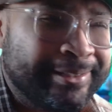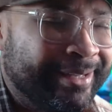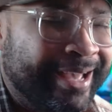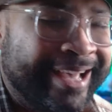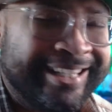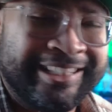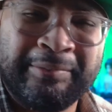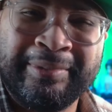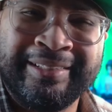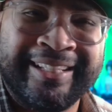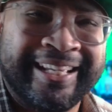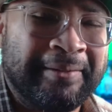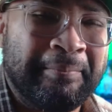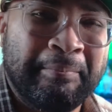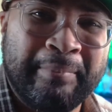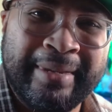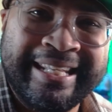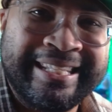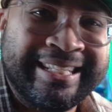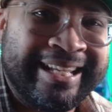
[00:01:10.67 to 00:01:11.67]
It had to be like
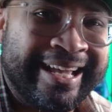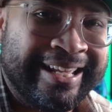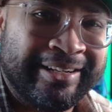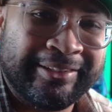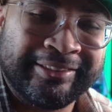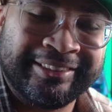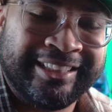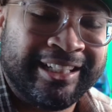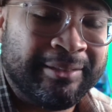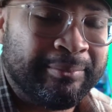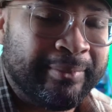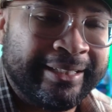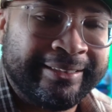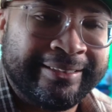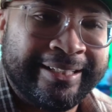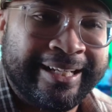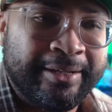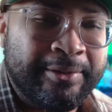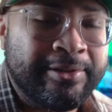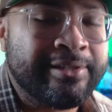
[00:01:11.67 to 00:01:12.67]
midnight or something like
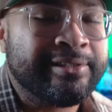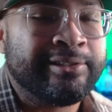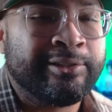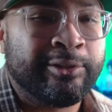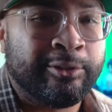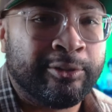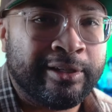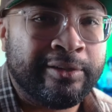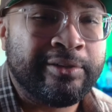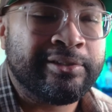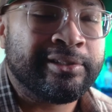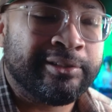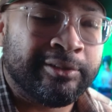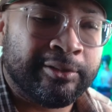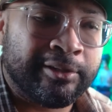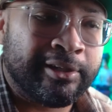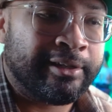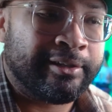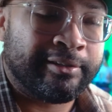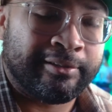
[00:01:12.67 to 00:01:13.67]
that. It was a
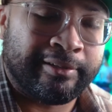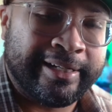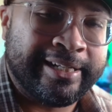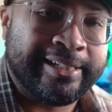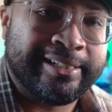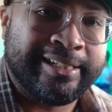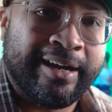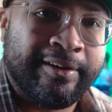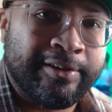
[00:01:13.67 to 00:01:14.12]
little crazy.